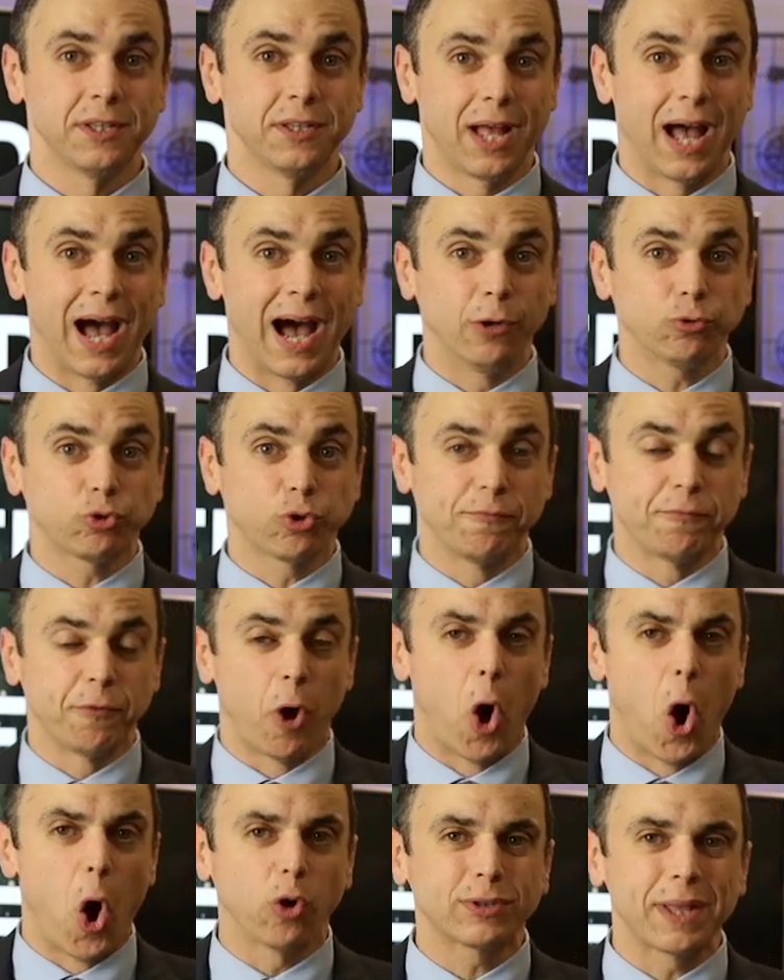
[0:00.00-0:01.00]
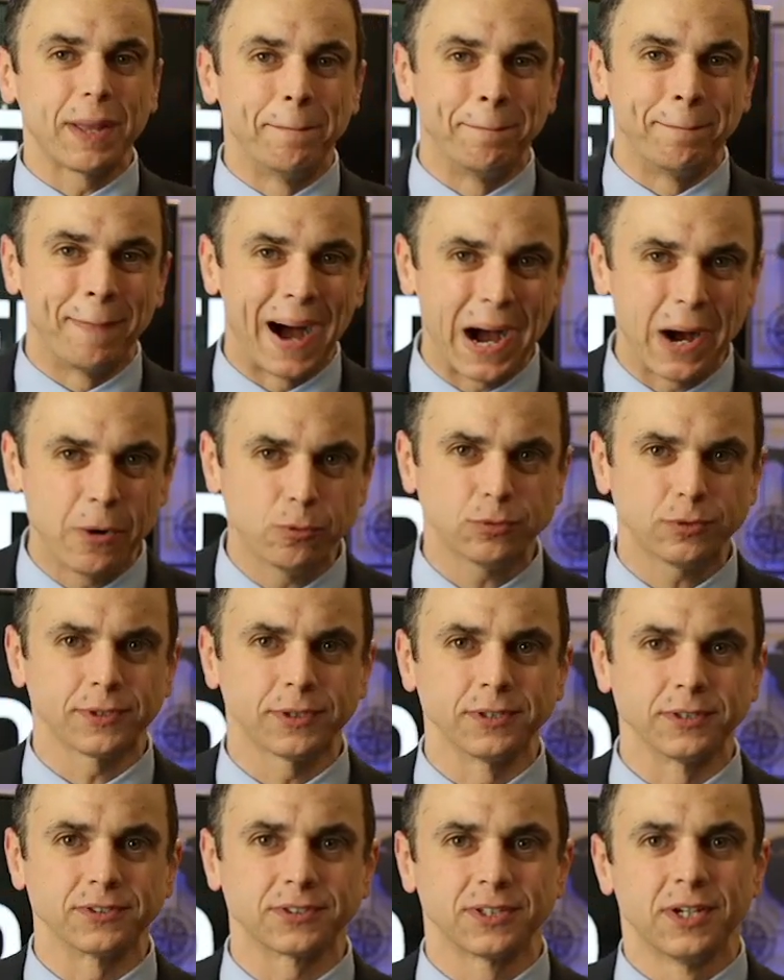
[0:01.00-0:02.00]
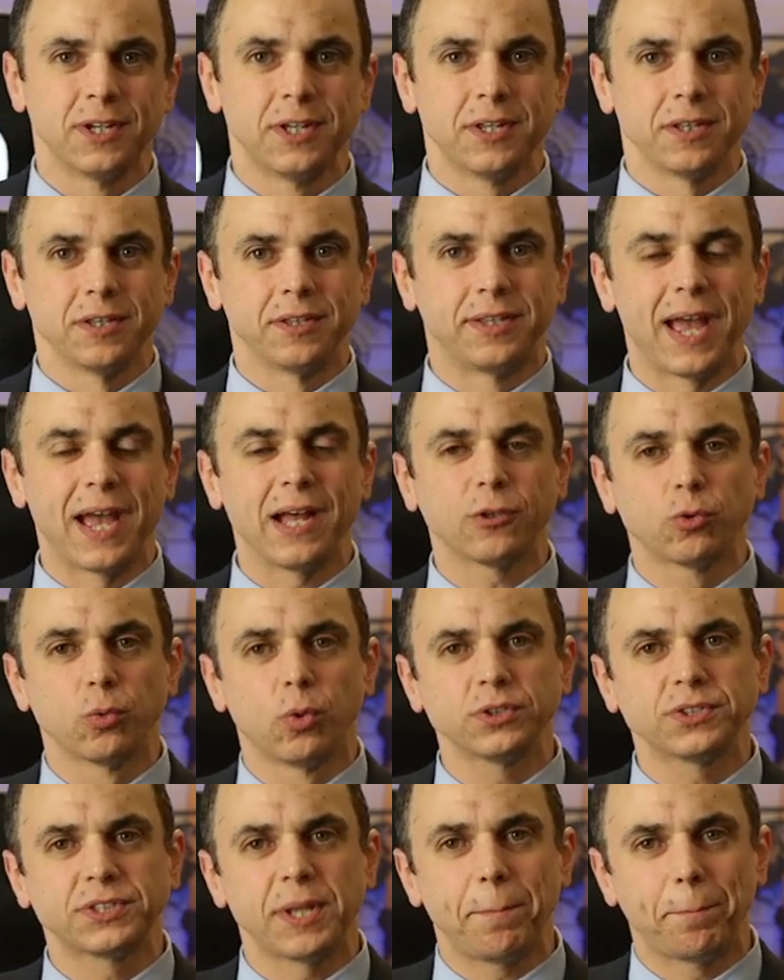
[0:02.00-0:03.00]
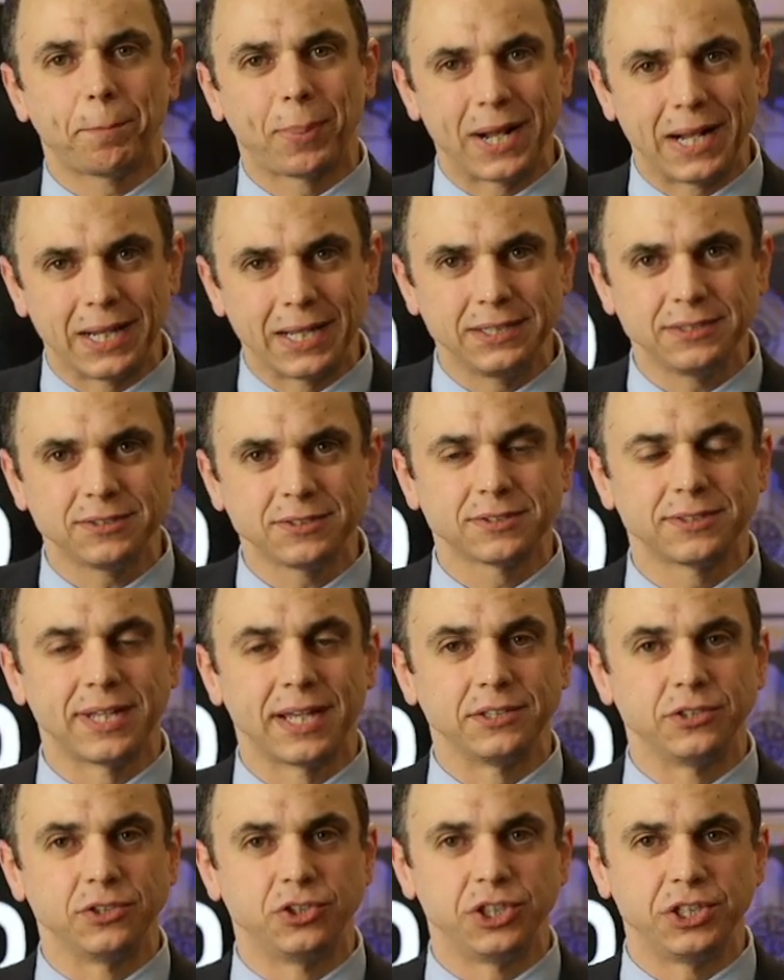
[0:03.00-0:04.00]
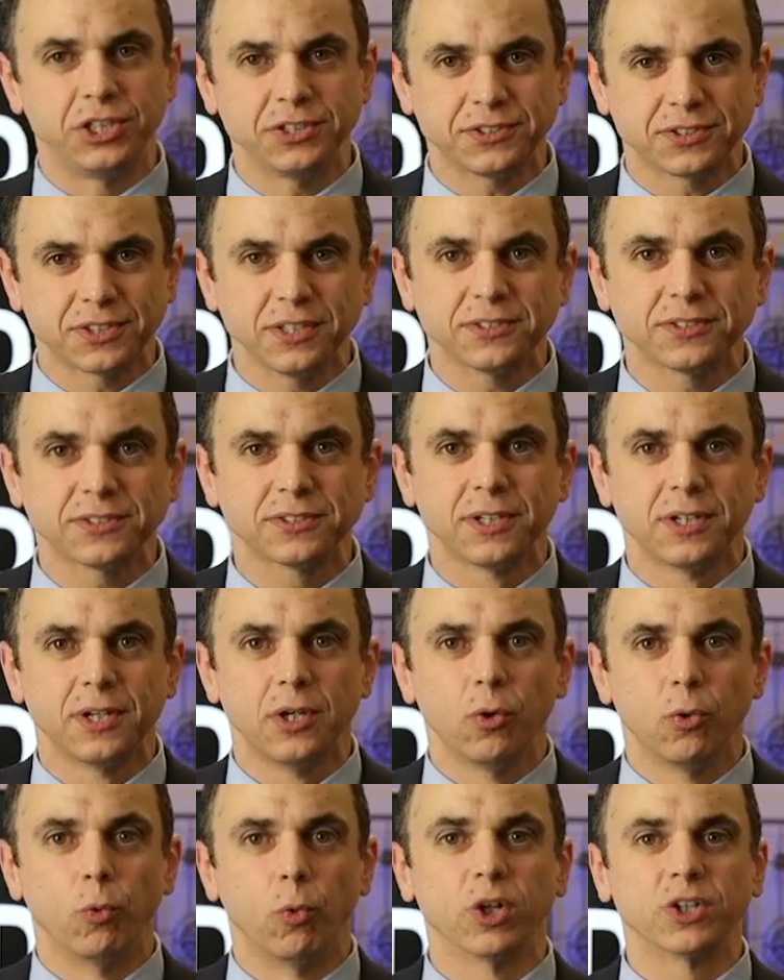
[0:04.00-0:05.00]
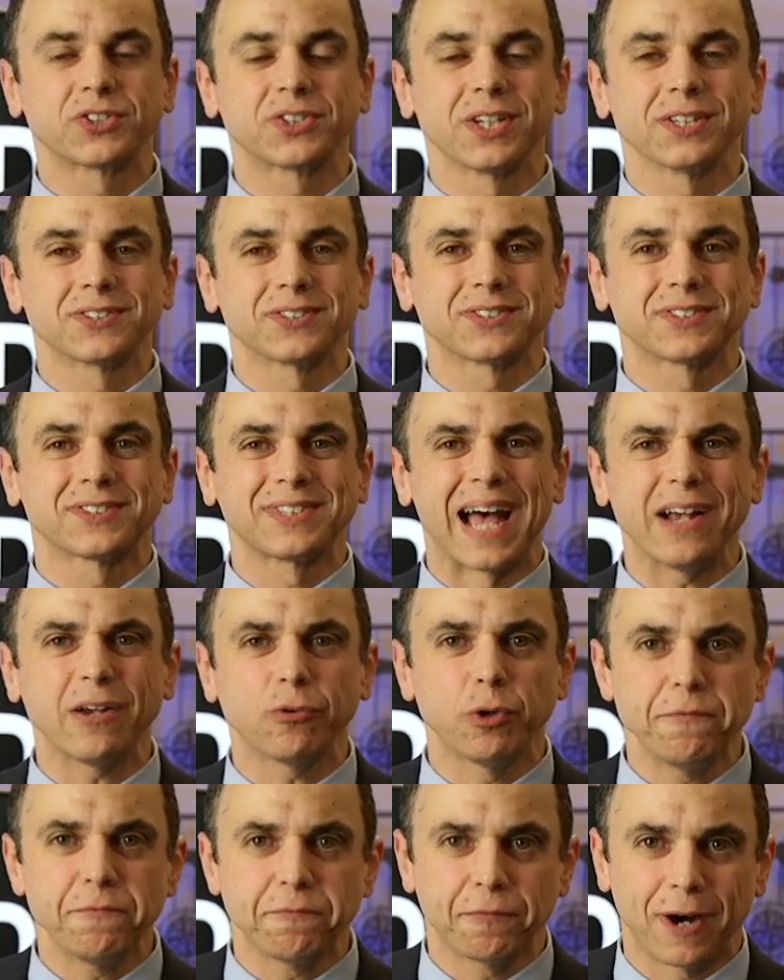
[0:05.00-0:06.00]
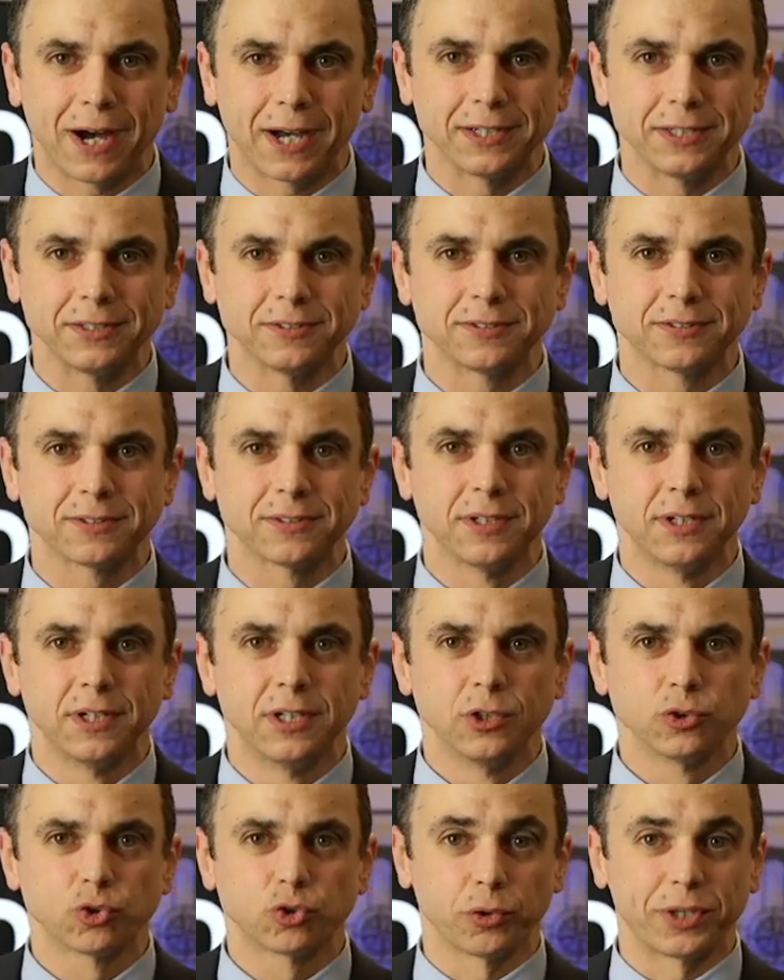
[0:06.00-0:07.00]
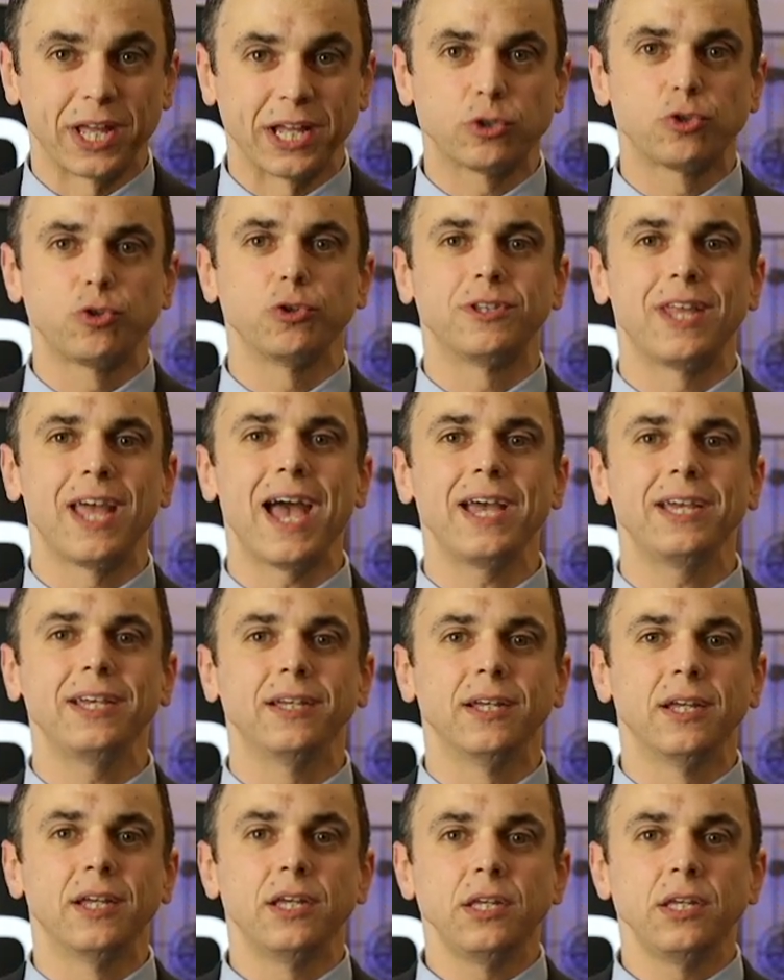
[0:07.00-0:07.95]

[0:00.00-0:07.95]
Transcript: Out of all the mountains, that was the place that Jesus was sacrificed so that today